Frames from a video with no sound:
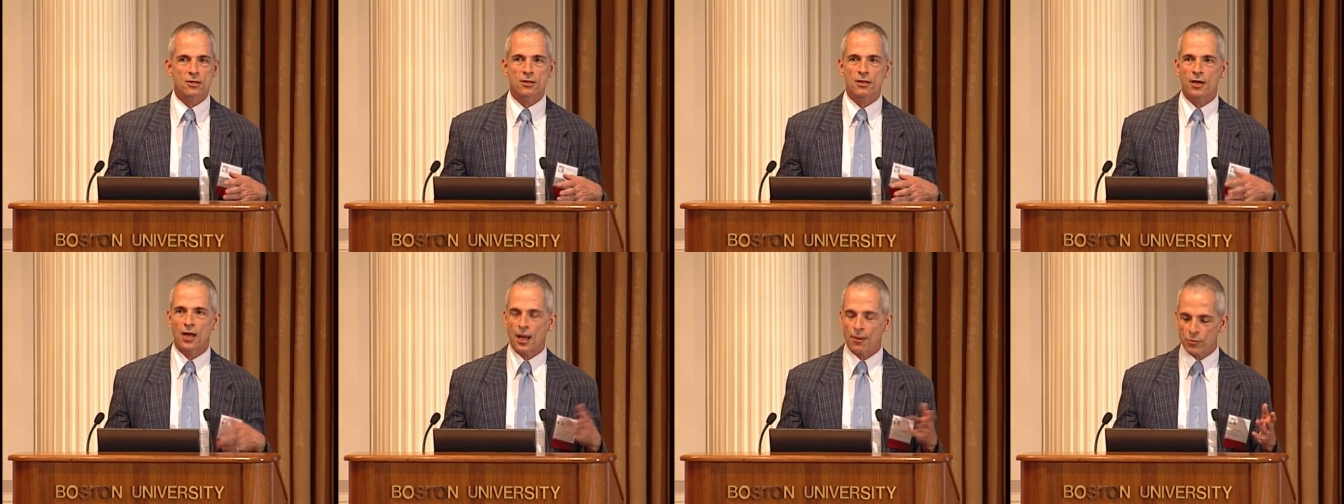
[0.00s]

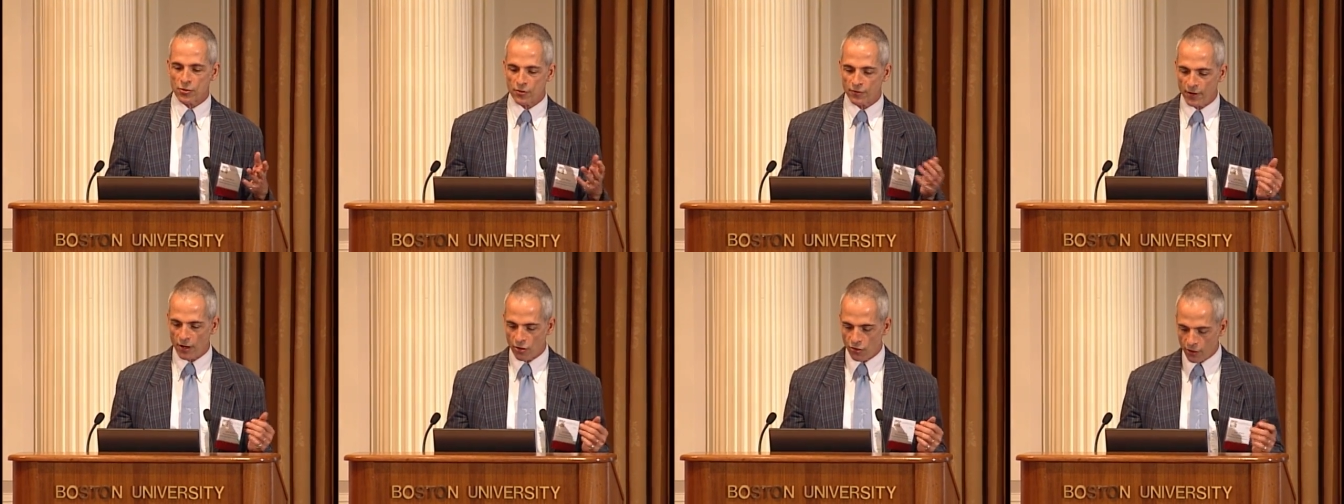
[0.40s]
that
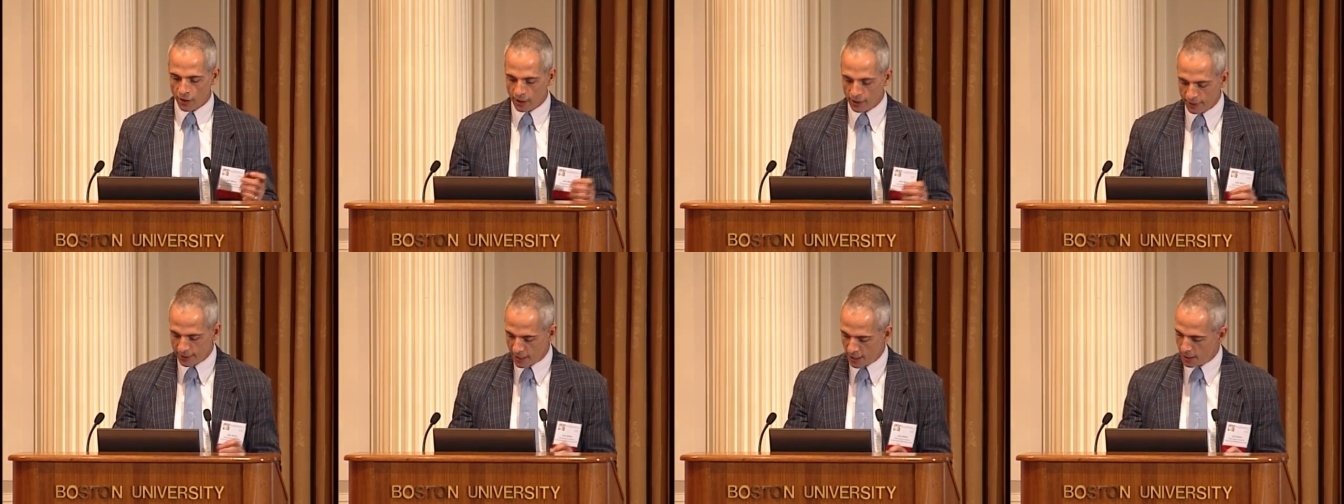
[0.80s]

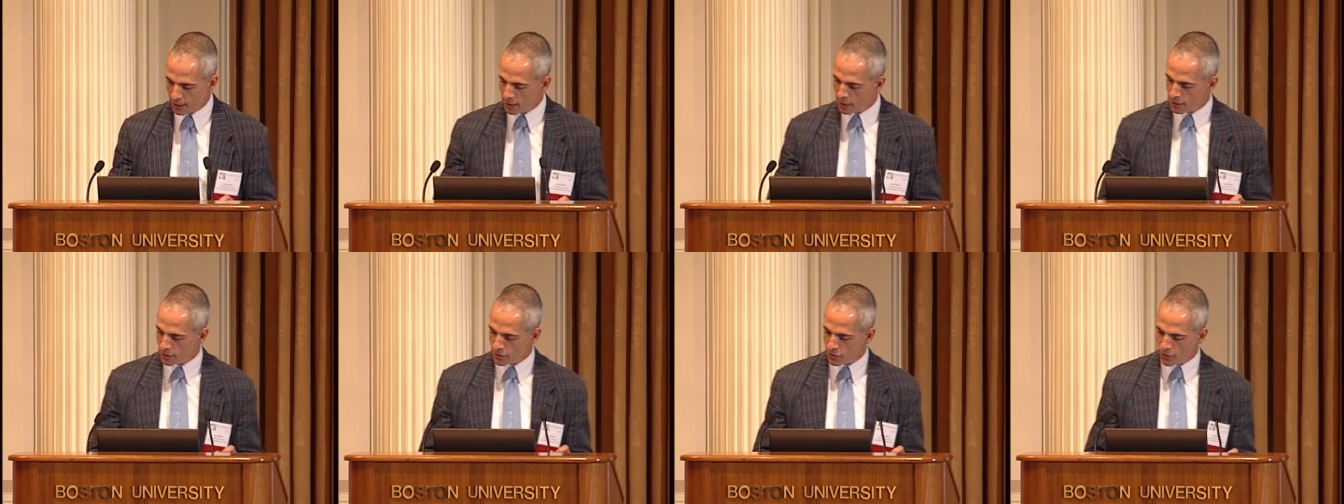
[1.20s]
observational data
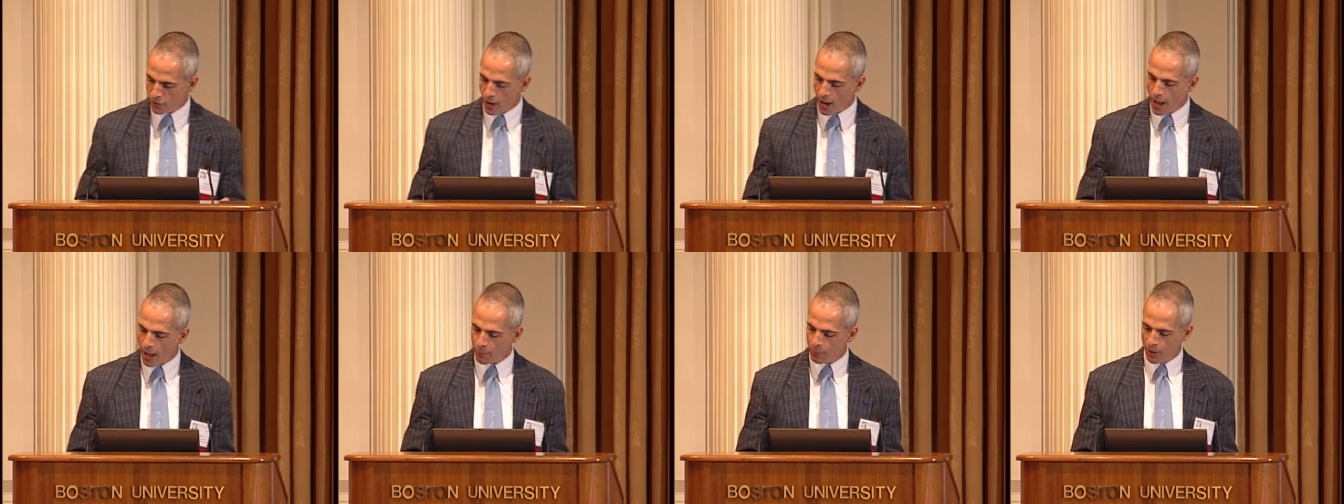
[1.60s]
is
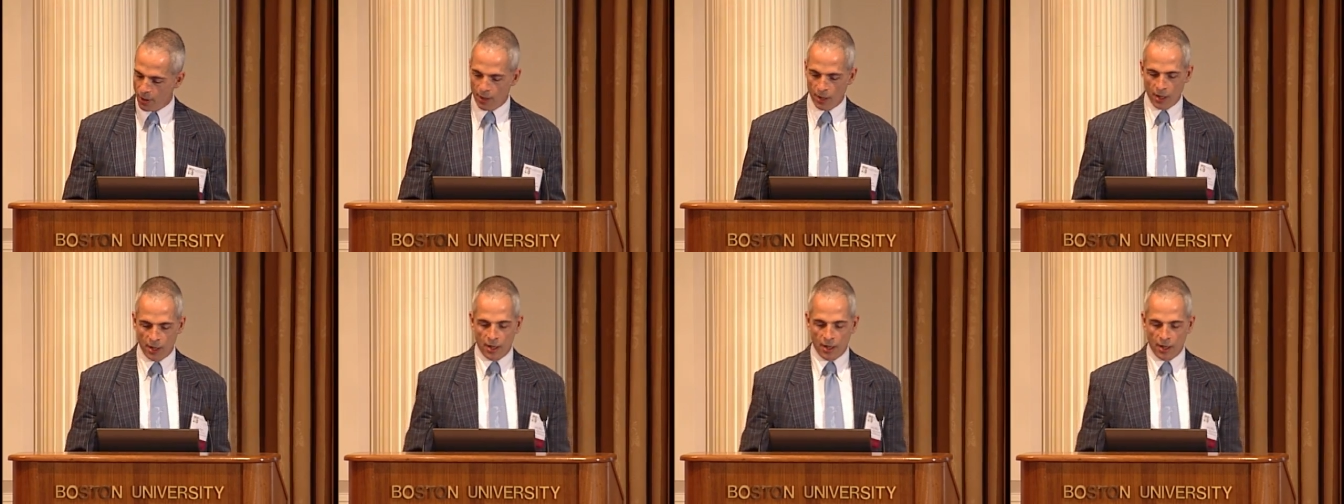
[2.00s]
crap.